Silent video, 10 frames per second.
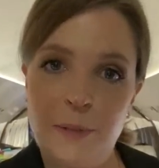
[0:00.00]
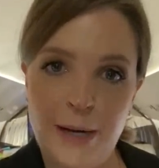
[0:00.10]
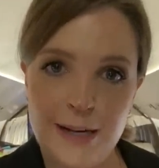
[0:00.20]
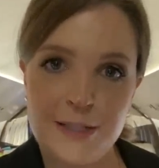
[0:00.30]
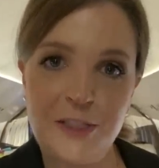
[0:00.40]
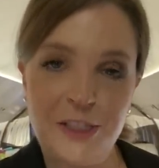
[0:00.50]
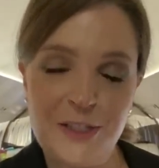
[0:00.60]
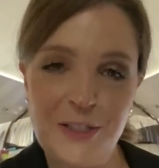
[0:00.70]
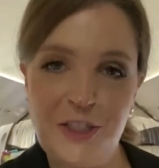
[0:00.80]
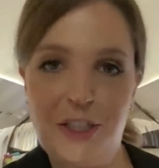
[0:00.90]

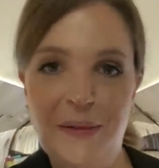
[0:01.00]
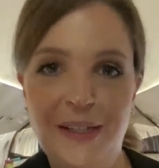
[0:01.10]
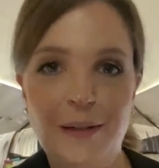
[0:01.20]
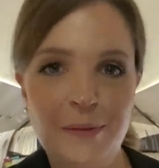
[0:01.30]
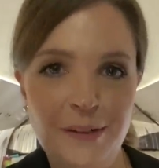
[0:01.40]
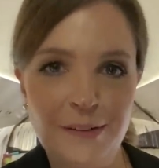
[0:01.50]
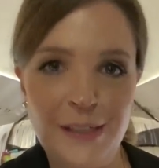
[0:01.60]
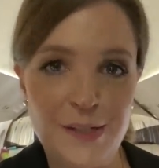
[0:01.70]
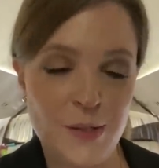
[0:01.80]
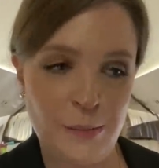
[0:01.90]
Passengers are showing up
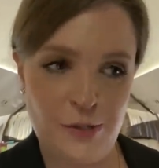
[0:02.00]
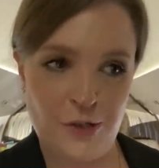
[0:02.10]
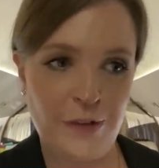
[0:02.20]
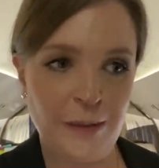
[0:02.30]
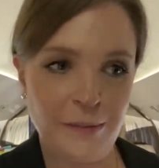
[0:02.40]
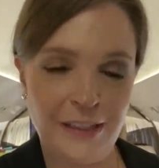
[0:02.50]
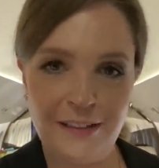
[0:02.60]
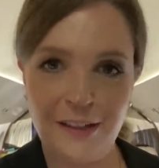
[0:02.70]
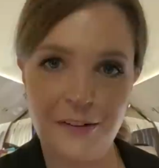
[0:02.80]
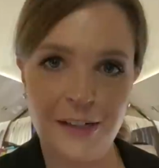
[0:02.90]
early, so I'm scrambling
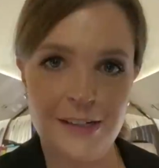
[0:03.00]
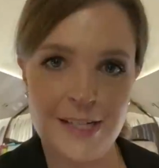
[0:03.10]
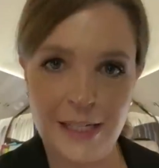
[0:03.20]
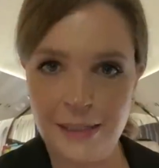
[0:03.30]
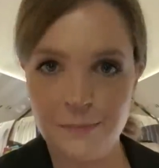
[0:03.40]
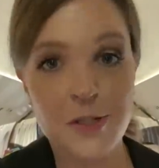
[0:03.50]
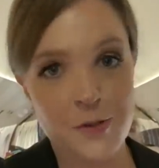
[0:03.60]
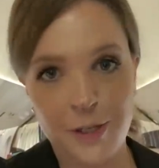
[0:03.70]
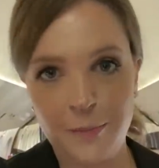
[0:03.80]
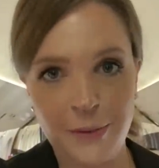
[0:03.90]
like crazy to
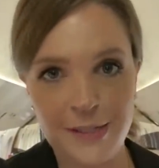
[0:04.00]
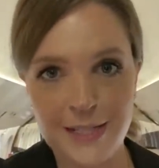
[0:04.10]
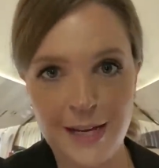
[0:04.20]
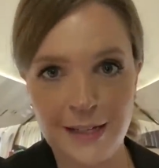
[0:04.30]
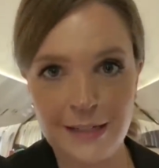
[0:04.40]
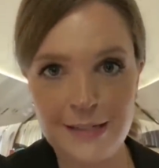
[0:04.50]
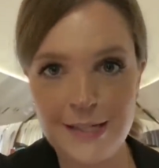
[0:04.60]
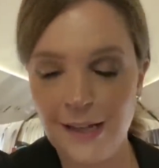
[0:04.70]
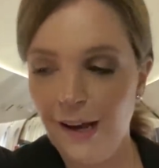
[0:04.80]
scramble these eggs.